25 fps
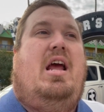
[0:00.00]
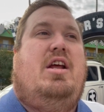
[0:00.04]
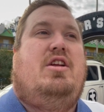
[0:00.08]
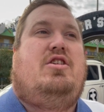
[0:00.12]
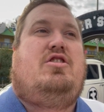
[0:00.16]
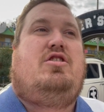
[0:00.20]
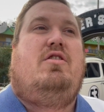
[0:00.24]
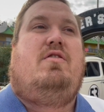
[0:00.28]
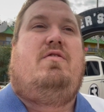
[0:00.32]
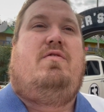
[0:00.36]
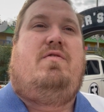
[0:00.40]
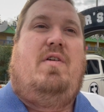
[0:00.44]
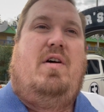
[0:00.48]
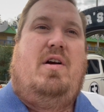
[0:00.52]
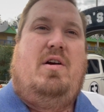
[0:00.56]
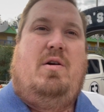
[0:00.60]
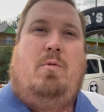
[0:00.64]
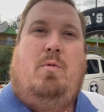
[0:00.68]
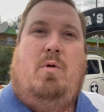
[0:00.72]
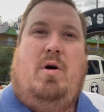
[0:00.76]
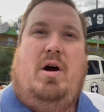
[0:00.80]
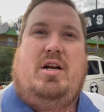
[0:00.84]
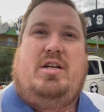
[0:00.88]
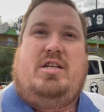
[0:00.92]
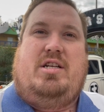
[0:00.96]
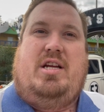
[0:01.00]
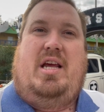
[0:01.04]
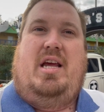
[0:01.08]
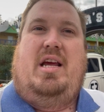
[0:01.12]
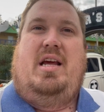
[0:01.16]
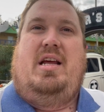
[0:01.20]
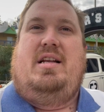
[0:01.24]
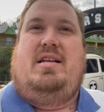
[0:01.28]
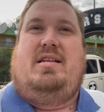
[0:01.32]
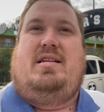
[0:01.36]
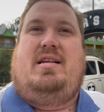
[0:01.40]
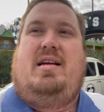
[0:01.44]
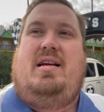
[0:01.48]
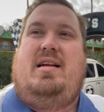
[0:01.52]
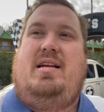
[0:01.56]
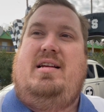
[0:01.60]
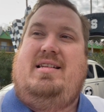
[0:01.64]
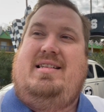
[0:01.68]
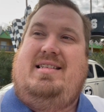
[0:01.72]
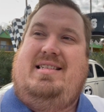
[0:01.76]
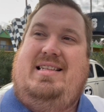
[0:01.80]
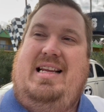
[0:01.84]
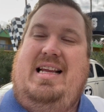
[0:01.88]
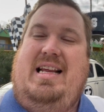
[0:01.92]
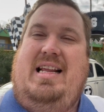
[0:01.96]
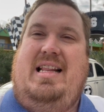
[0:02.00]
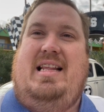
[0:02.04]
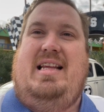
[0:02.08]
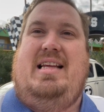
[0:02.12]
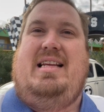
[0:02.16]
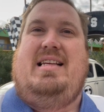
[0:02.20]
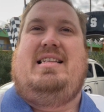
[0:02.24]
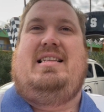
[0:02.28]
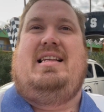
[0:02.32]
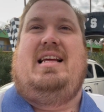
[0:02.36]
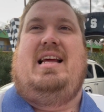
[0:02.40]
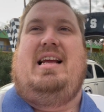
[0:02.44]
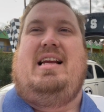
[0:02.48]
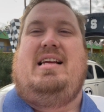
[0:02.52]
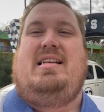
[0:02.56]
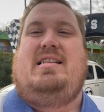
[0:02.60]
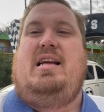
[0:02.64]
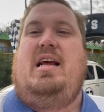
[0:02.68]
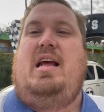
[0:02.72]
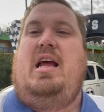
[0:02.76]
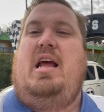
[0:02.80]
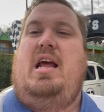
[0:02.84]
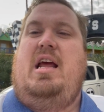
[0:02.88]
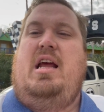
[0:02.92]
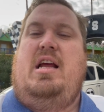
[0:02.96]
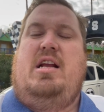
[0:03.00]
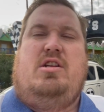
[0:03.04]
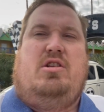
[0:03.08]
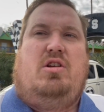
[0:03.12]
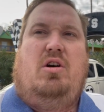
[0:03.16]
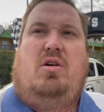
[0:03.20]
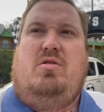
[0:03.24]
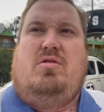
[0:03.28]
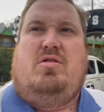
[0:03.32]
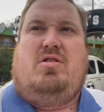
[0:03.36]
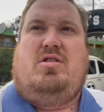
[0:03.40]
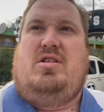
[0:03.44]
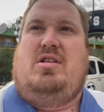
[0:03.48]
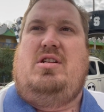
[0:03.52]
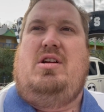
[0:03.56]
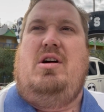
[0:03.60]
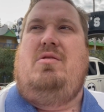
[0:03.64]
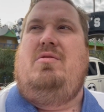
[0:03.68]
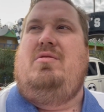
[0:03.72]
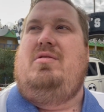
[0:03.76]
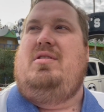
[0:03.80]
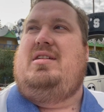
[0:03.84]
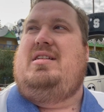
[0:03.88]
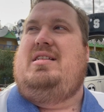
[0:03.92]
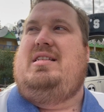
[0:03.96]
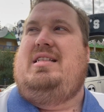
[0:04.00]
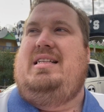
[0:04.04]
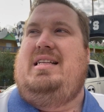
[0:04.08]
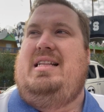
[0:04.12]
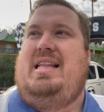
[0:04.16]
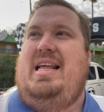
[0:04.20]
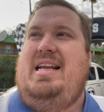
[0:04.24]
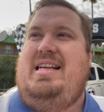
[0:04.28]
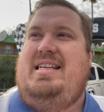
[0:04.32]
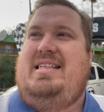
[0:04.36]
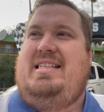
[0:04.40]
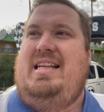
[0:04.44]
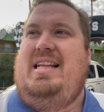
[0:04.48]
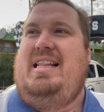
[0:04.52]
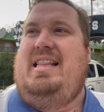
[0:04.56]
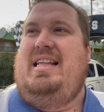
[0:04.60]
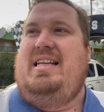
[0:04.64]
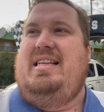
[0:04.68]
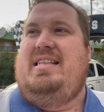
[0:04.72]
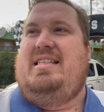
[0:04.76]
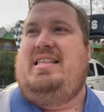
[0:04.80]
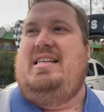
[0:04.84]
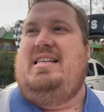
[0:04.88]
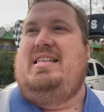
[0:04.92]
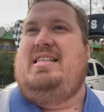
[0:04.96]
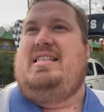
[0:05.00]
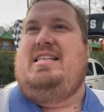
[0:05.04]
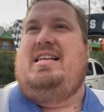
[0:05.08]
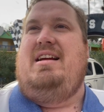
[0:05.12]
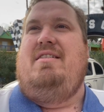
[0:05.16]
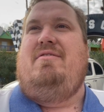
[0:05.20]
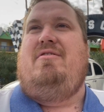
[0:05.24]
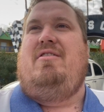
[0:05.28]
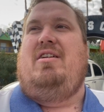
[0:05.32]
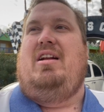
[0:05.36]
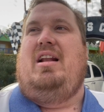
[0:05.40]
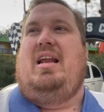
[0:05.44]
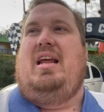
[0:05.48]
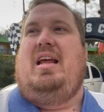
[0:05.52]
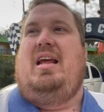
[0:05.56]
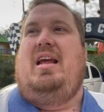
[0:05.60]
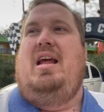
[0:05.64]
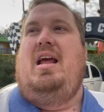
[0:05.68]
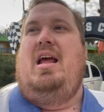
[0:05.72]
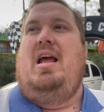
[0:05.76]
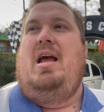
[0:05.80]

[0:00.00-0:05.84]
so fun to watch kids see these things. Adults don't, they see these things differently